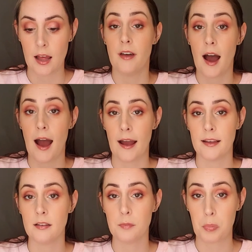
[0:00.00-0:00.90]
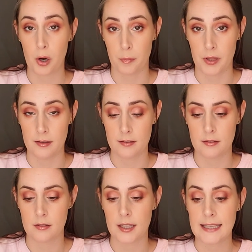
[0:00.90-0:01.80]
the highest
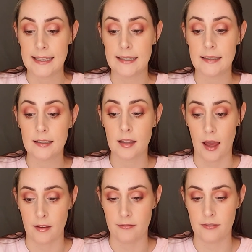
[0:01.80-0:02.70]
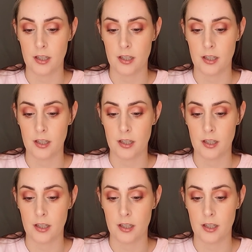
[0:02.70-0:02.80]
purpose in life